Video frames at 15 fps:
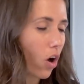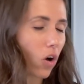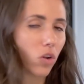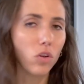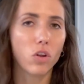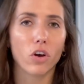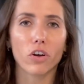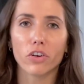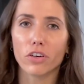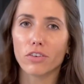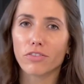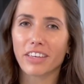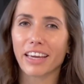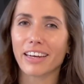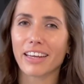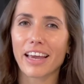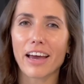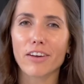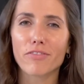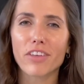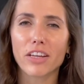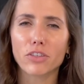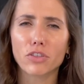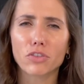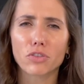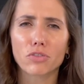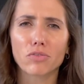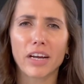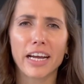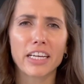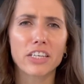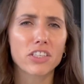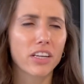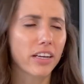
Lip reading: a lot of getting out of that neutral range,